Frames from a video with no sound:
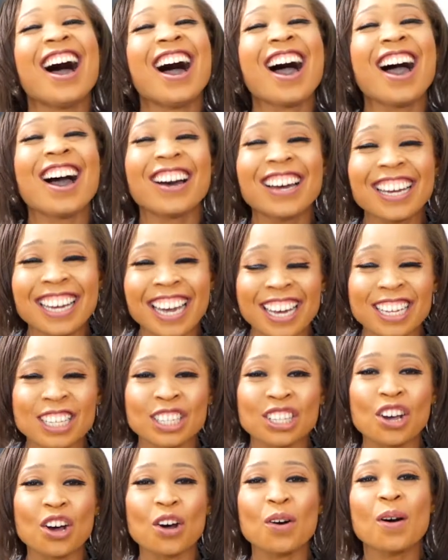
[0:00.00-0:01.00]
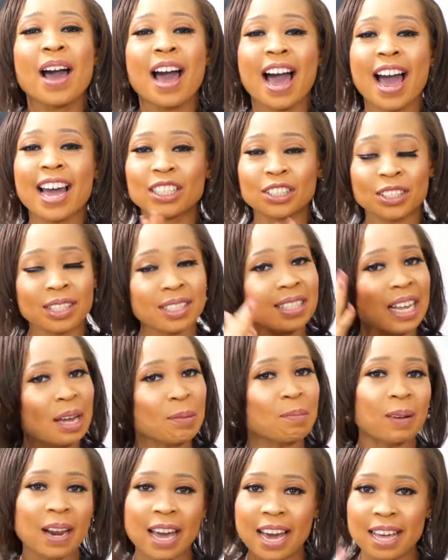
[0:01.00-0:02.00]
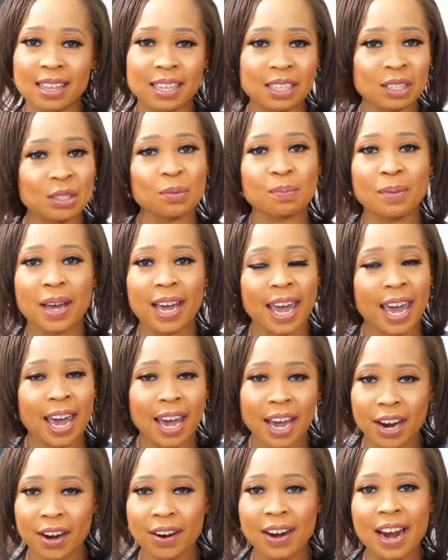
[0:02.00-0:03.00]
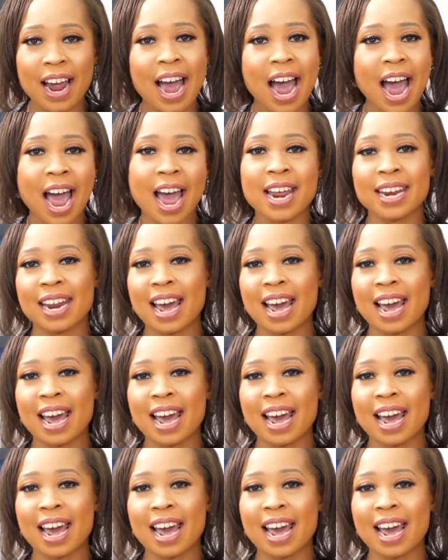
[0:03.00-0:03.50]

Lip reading: Okay, so I just applied this to my hair, and